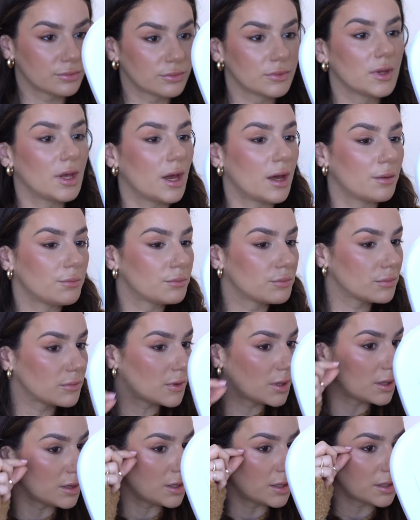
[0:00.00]
Yeah,
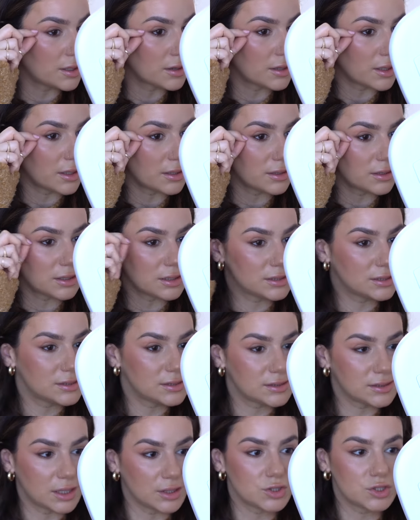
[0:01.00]
I like that. It's
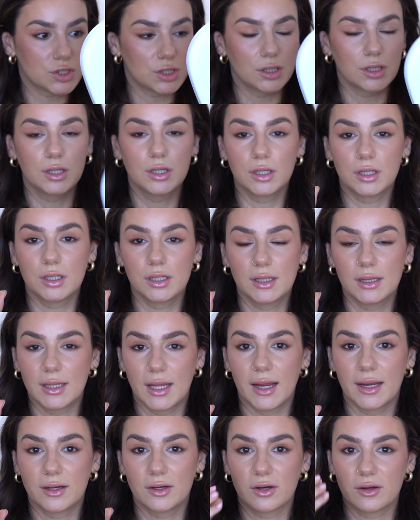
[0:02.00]
such a good
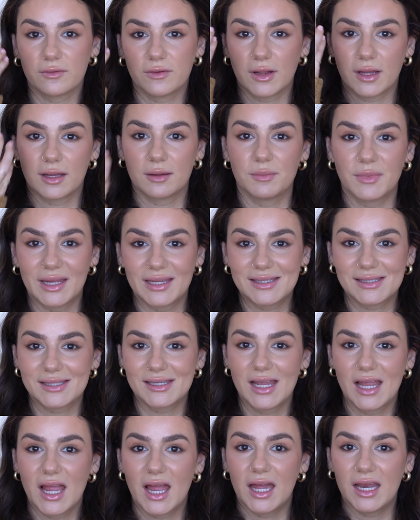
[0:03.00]
liner. I feel like it makes
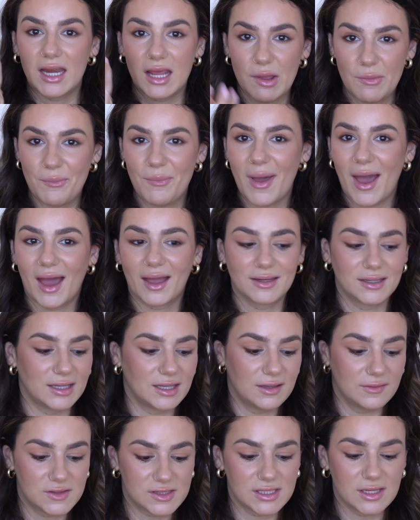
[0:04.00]
an impact. It
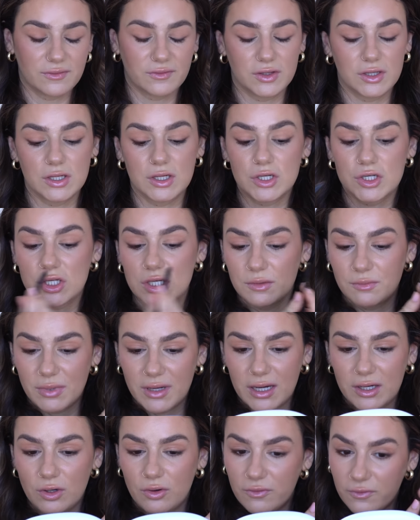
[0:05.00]
gives definition,
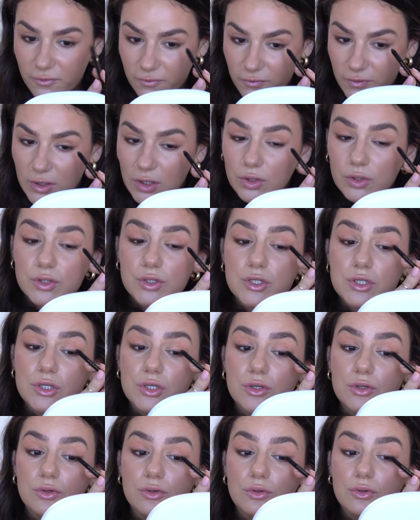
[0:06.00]
but I don't feel
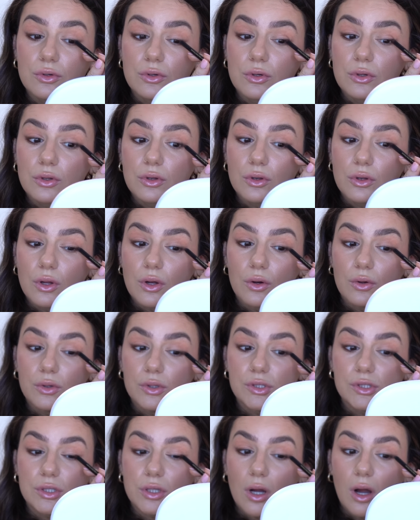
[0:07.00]
too
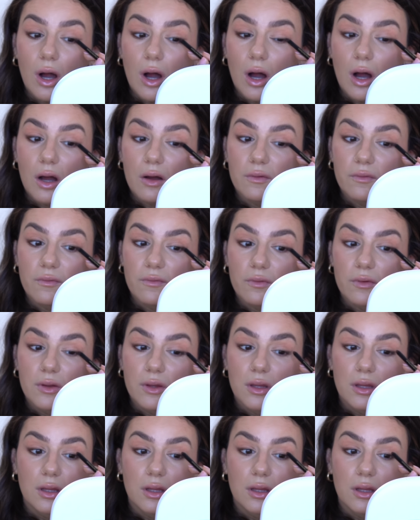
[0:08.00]
closed off.